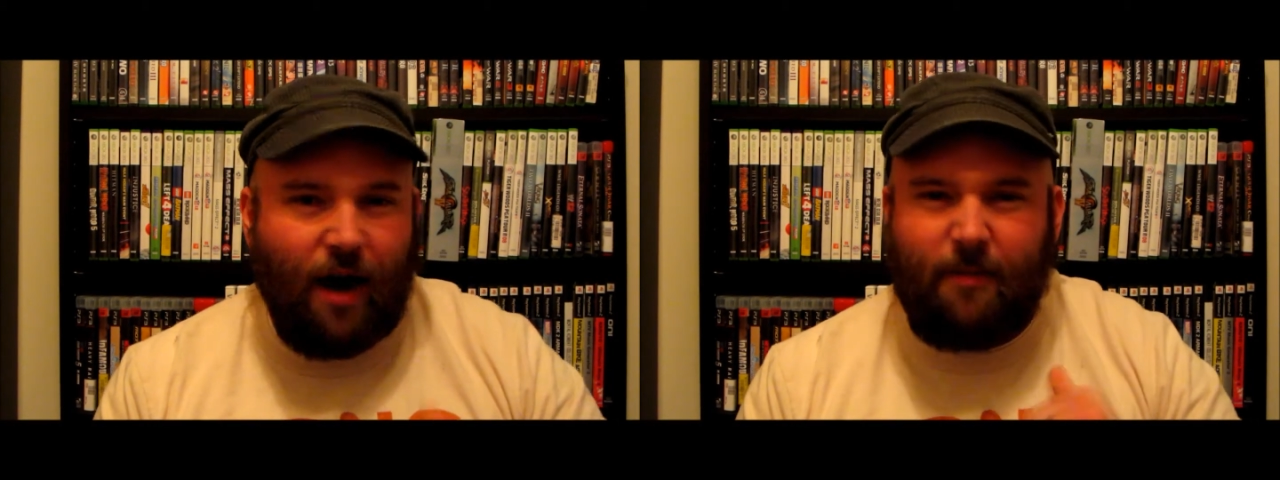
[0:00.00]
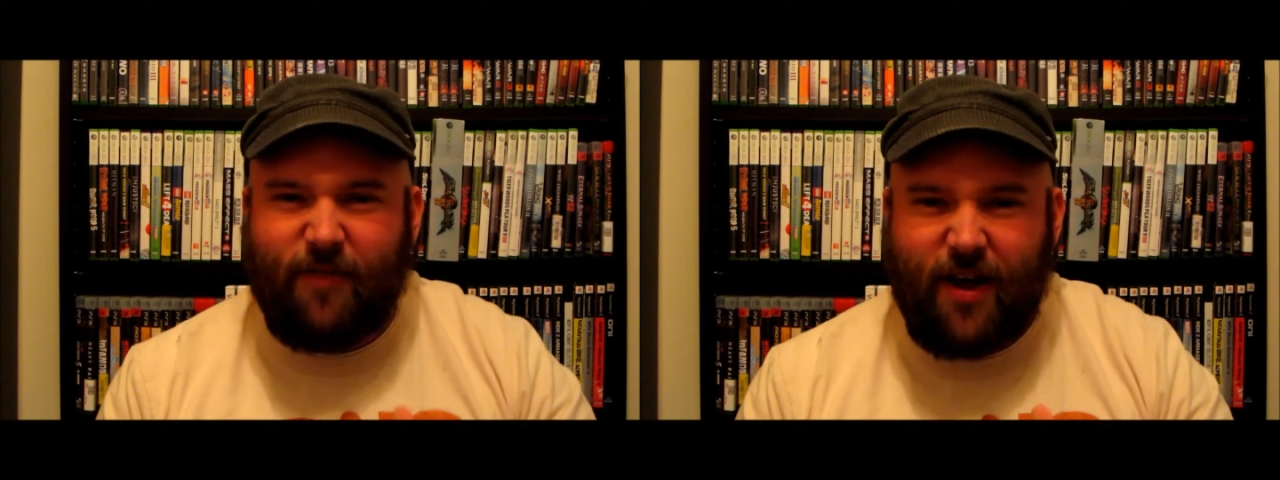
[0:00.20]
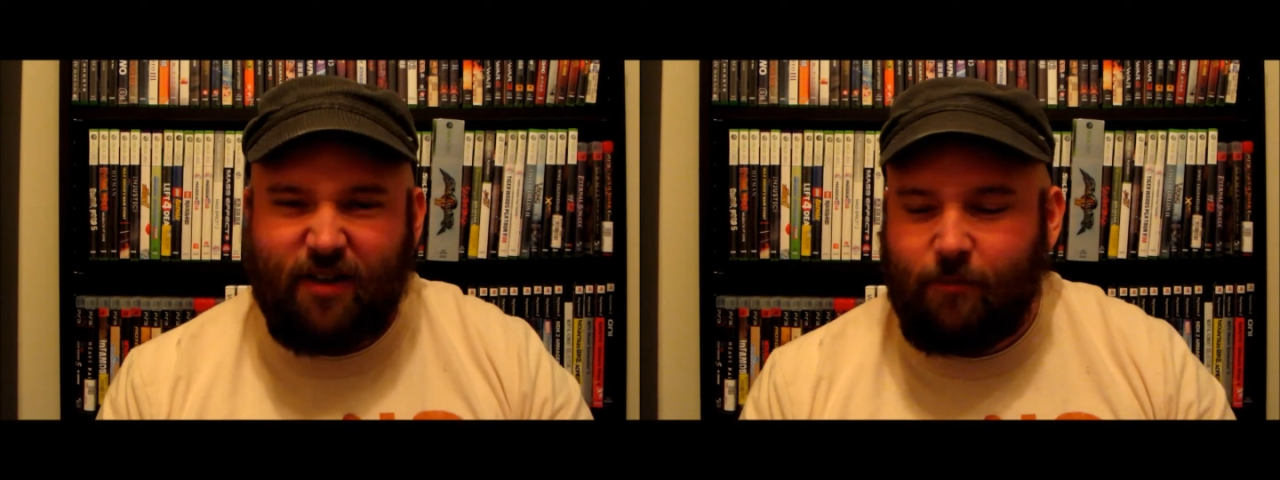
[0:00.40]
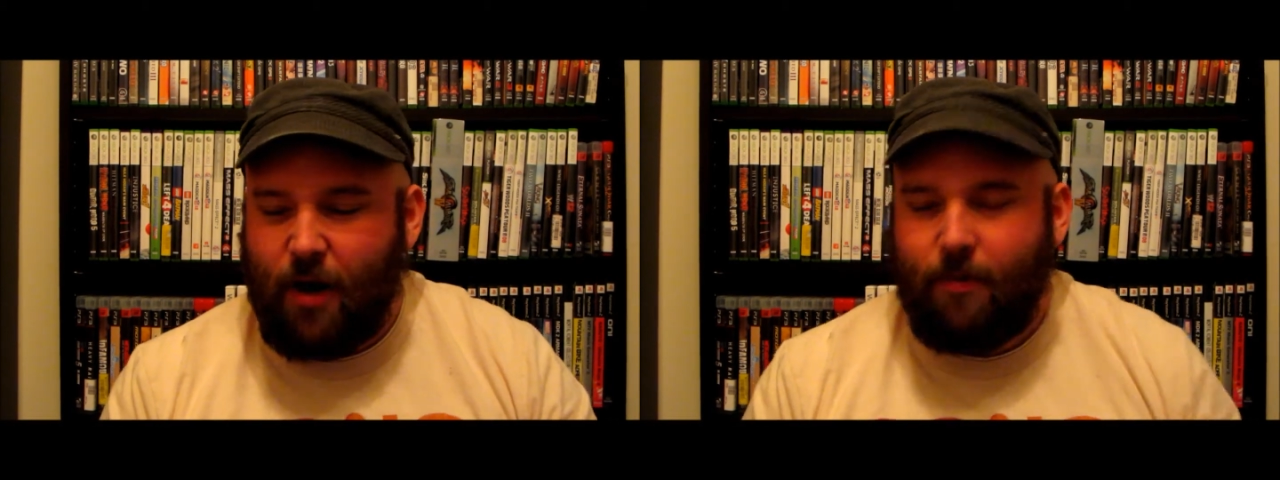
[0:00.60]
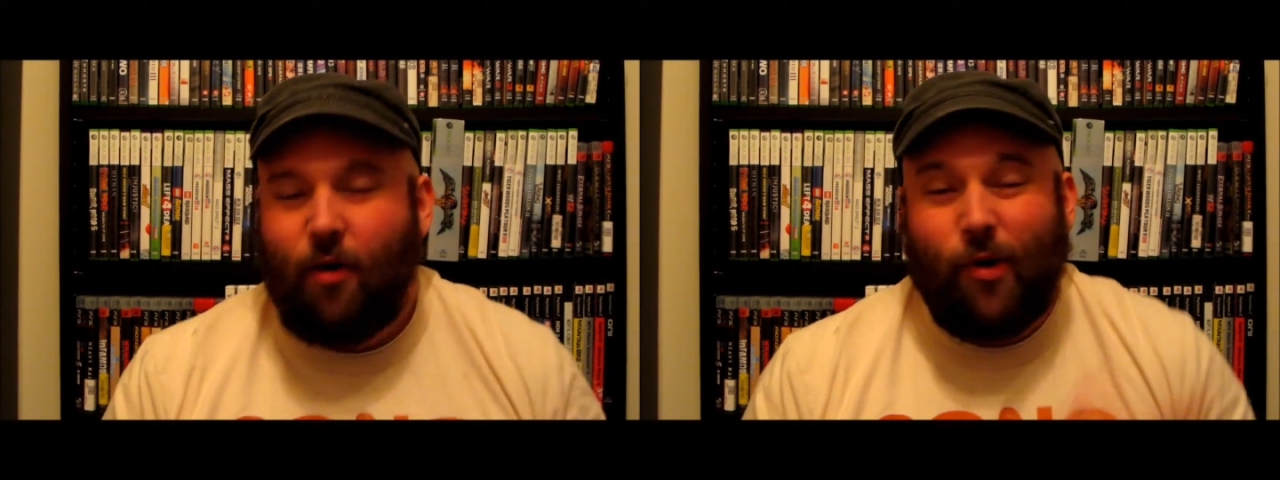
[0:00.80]
I'm a fan of
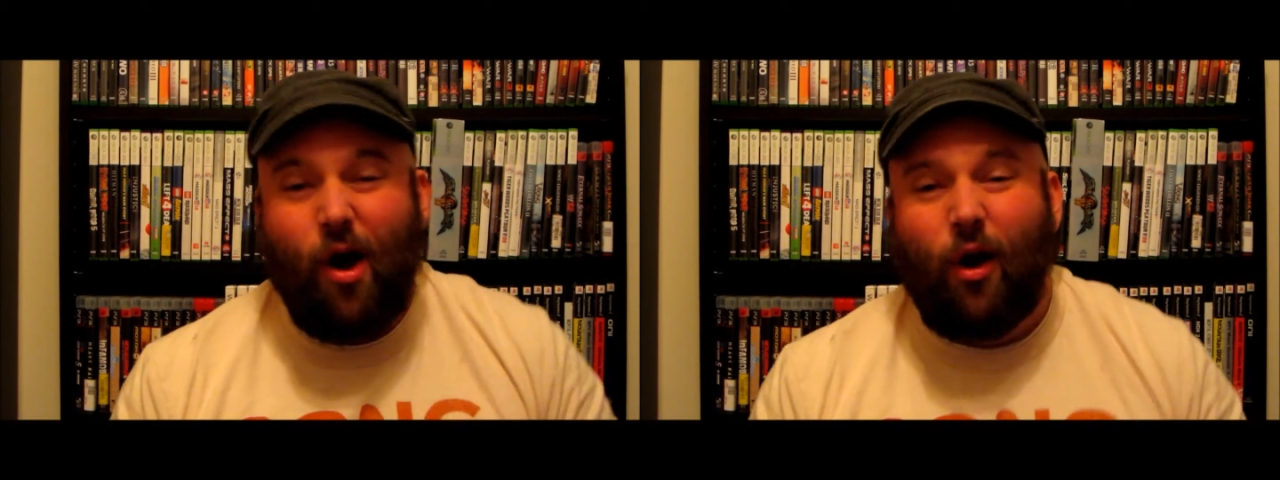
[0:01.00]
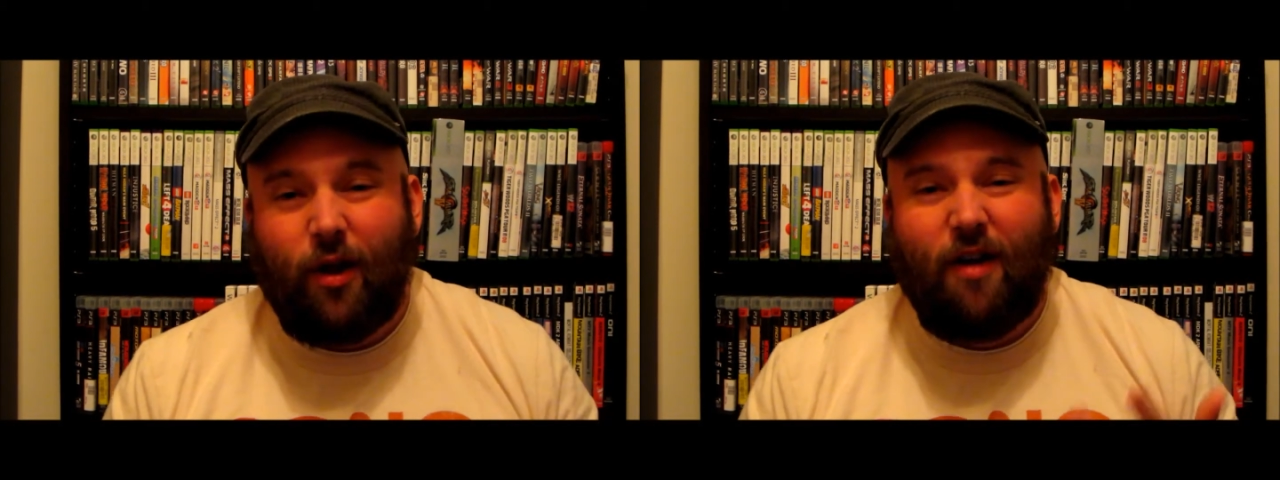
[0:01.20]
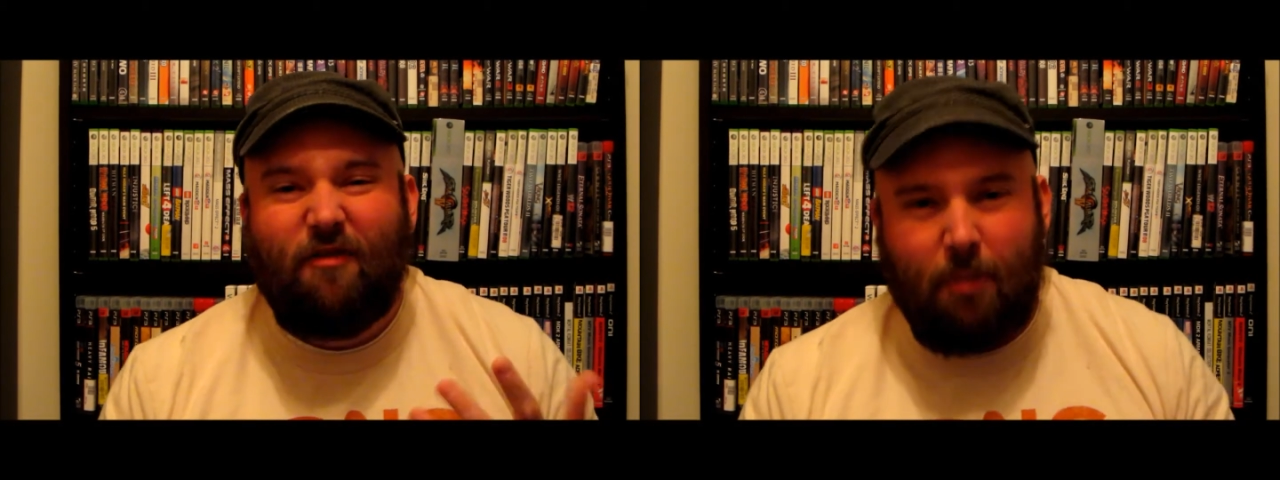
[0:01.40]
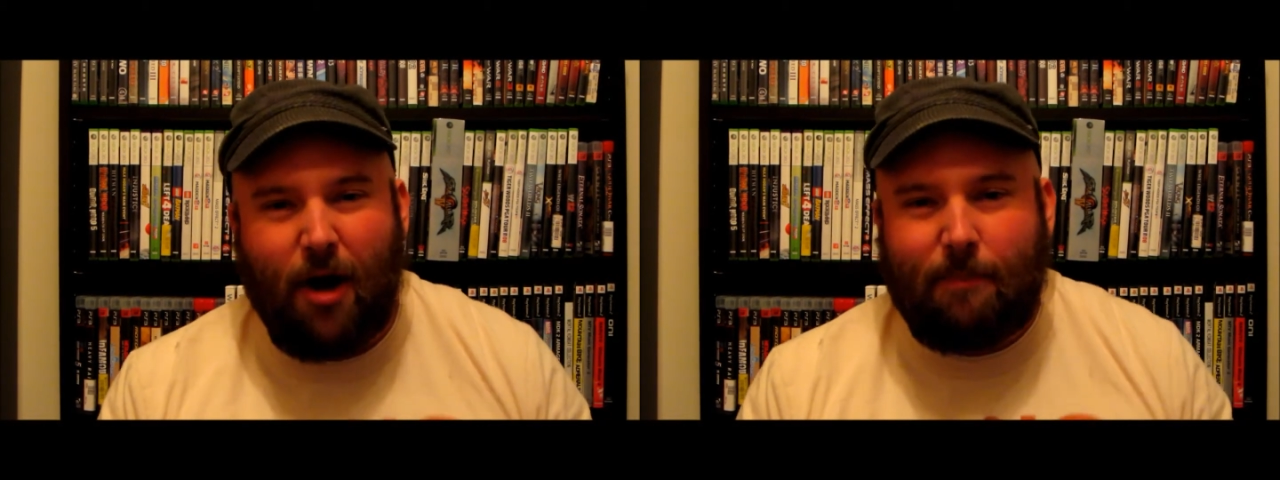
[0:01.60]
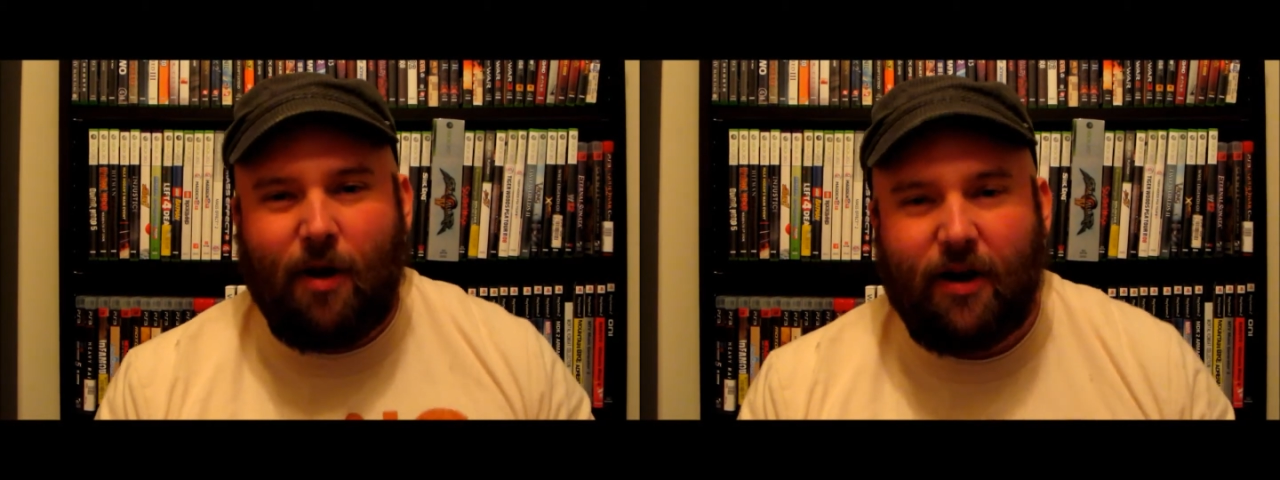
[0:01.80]
putt-putt. We all love
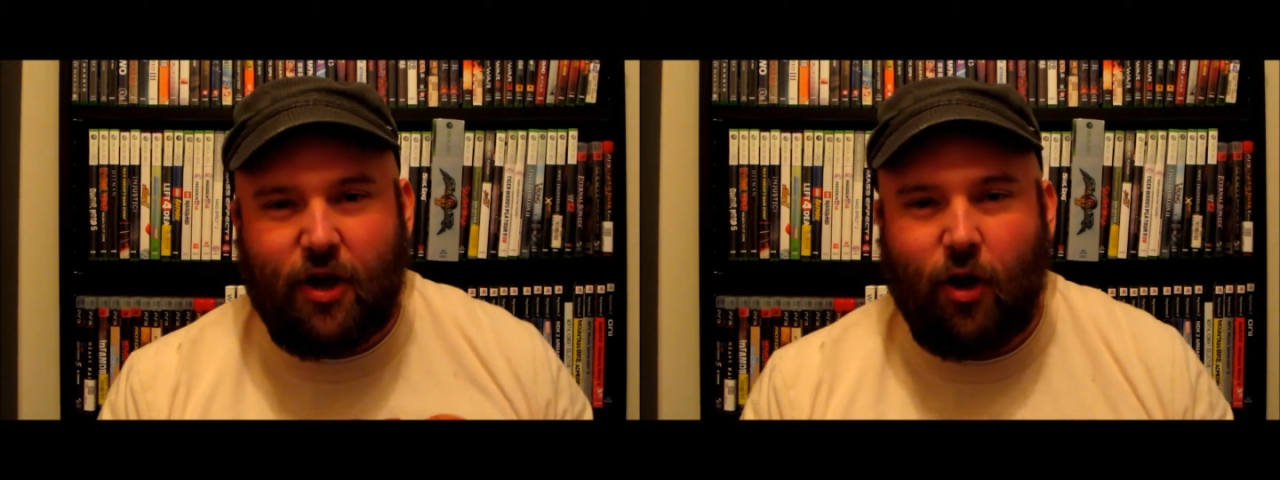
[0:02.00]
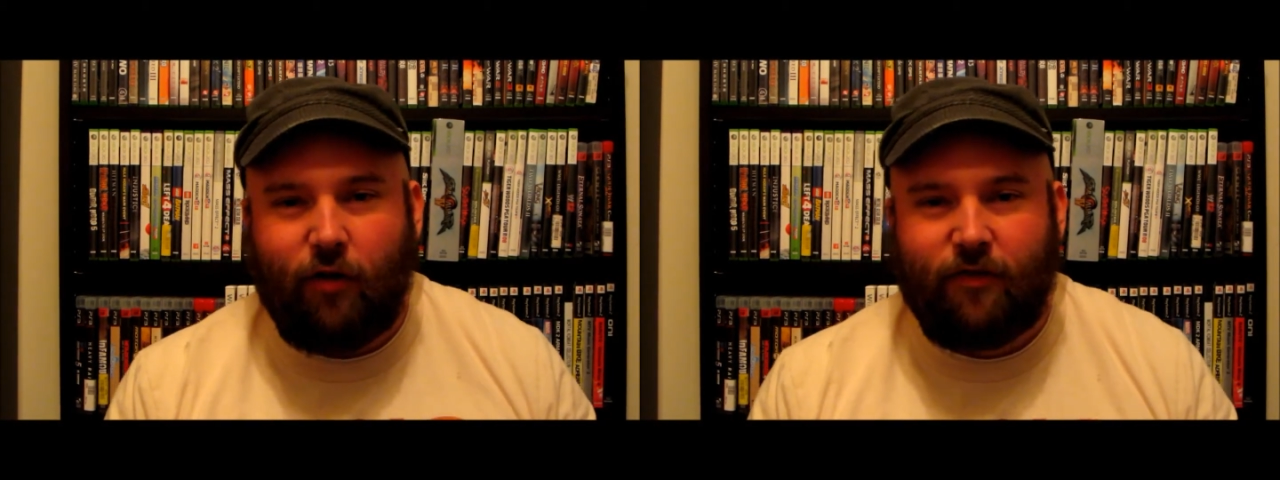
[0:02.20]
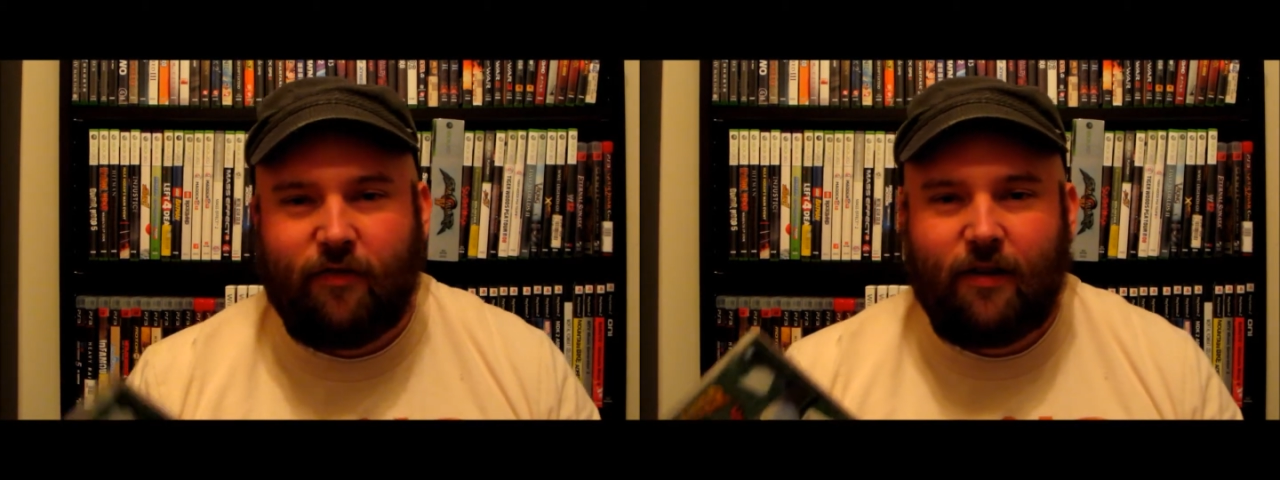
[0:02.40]
putt-putt golf.